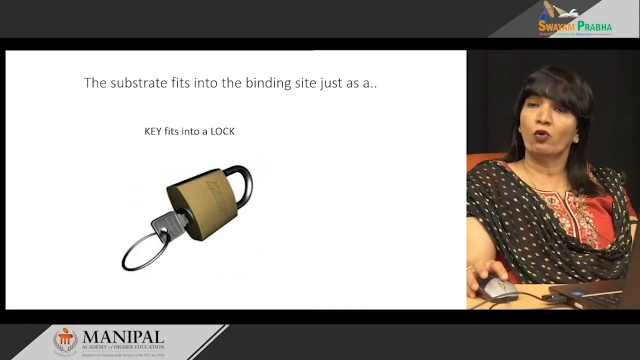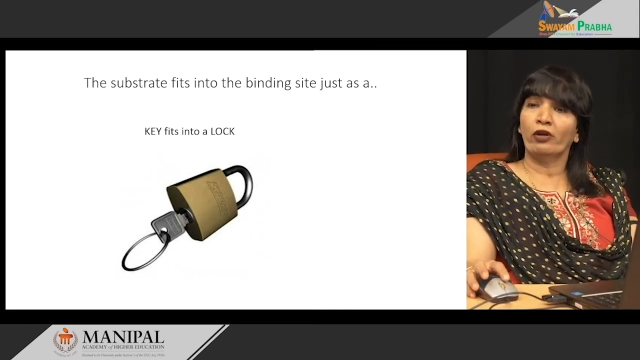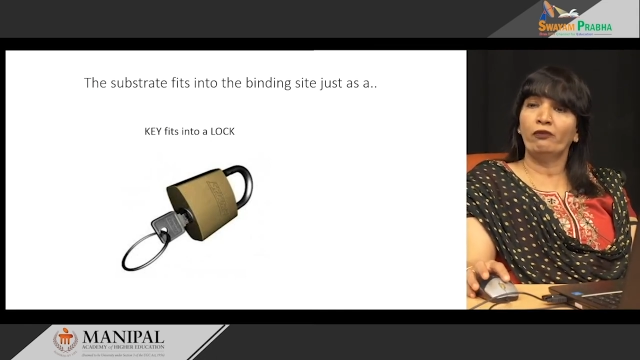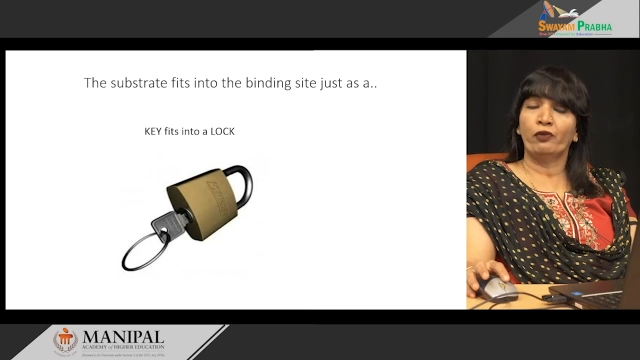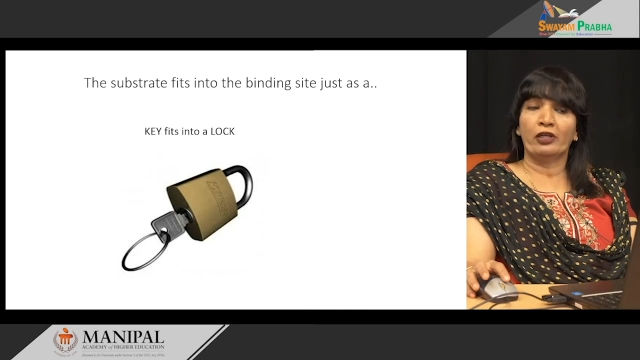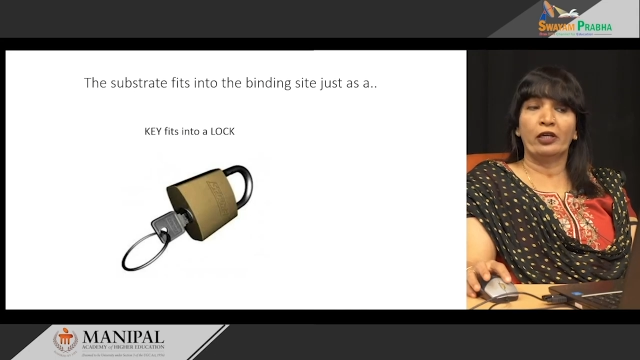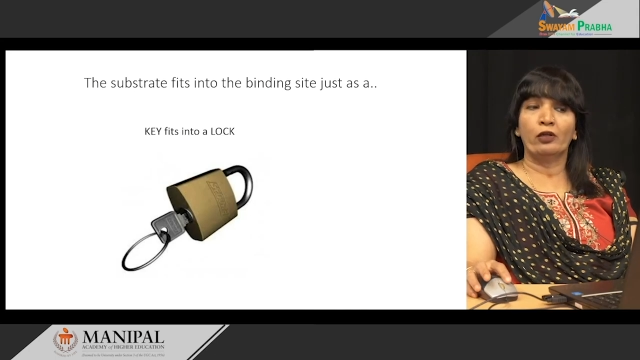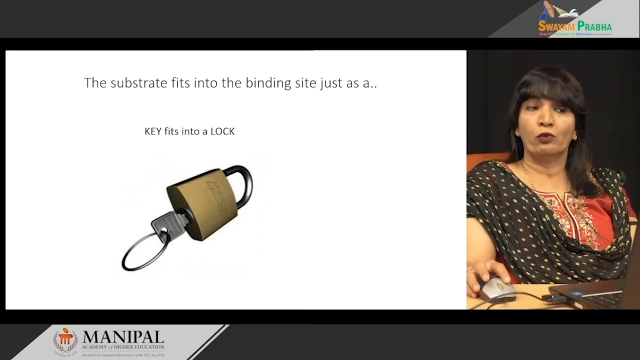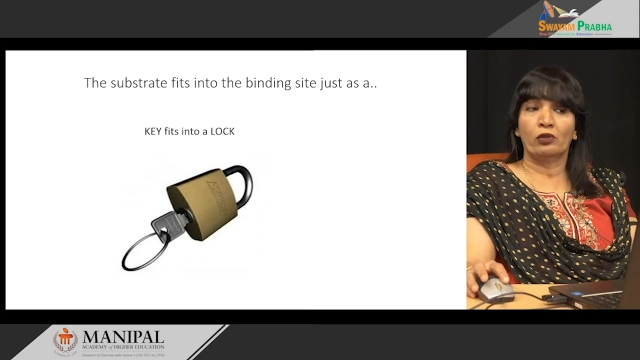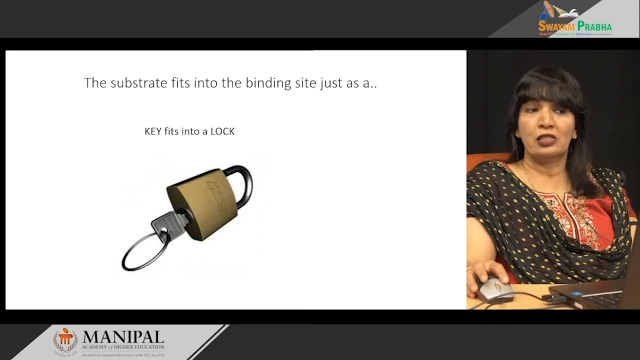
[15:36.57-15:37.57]
go and fit
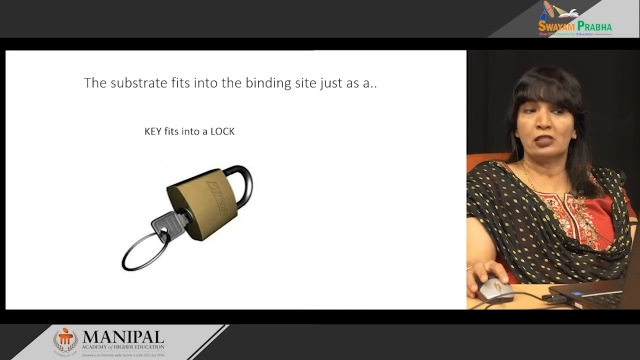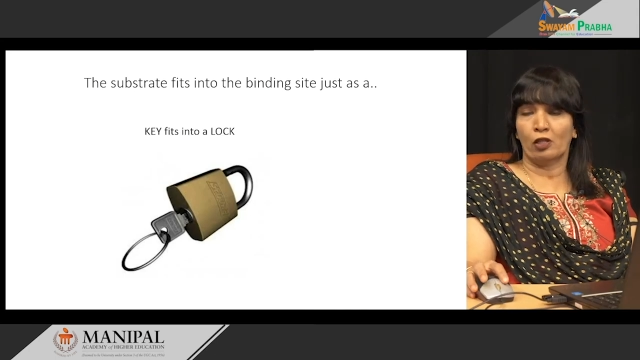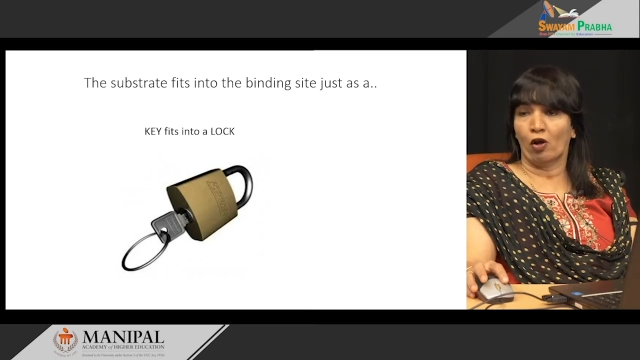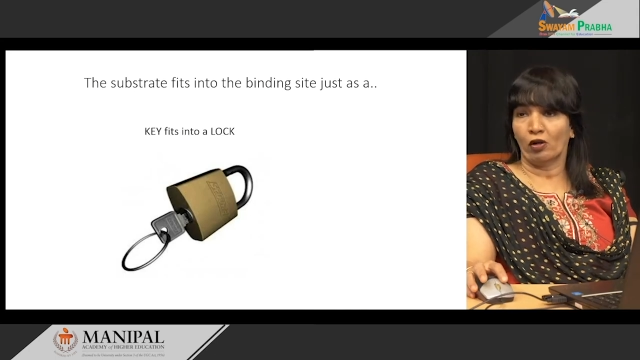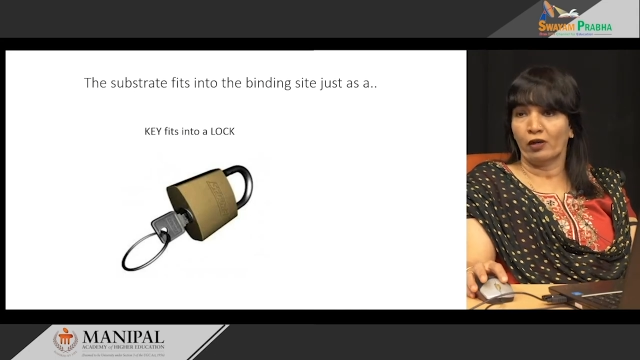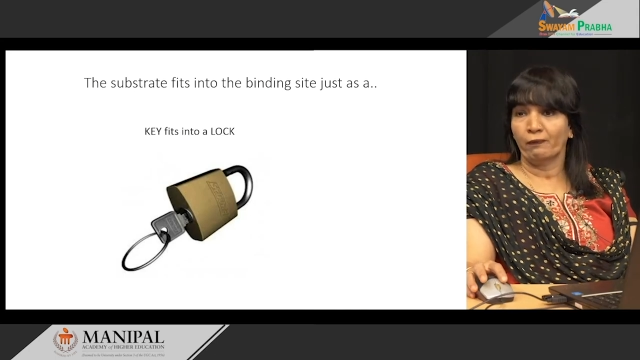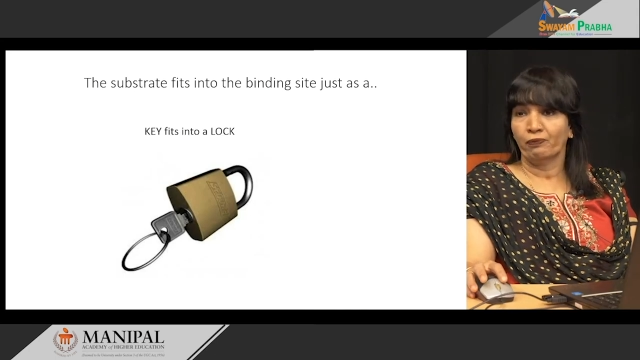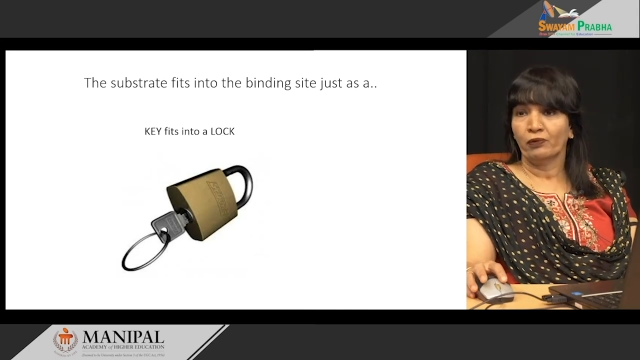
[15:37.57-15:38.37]
into this lock.